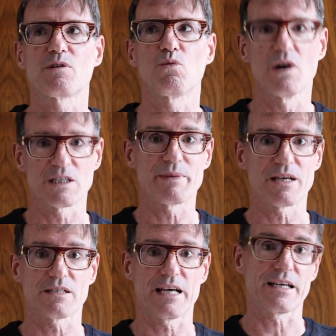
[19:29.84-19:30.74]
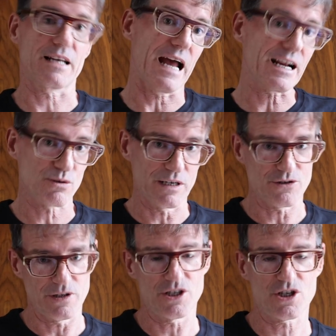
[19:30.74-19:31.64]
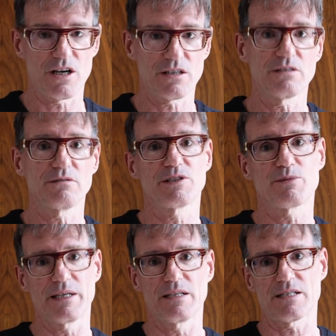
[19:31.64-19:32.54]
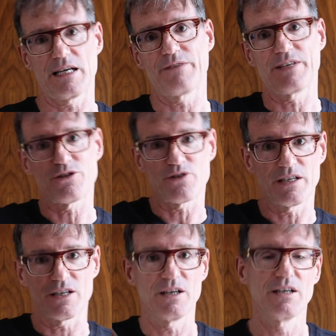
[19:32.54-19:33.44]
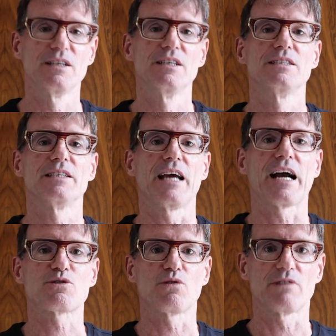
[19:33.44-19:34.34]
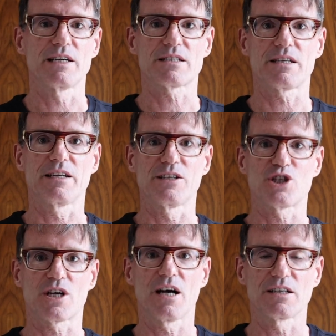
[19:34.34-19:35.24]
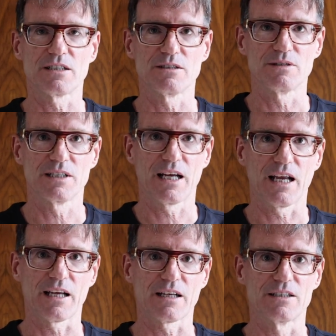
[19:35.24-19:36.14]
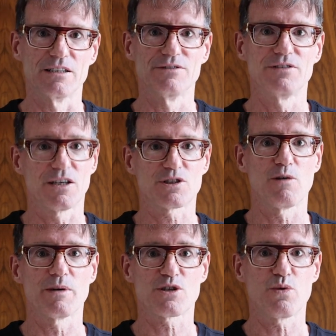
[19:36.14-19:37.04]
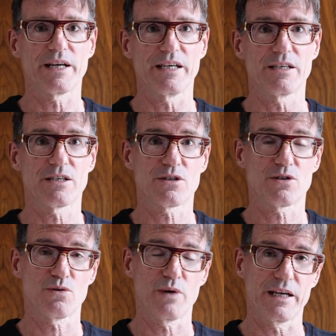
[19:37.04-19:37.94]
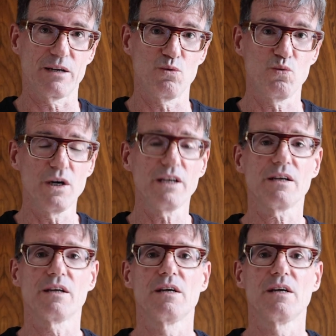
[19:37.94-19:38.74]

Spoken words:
was because I had an actual entry into Chicago, which means I have an entry into the actual race in Chicago of October 2021,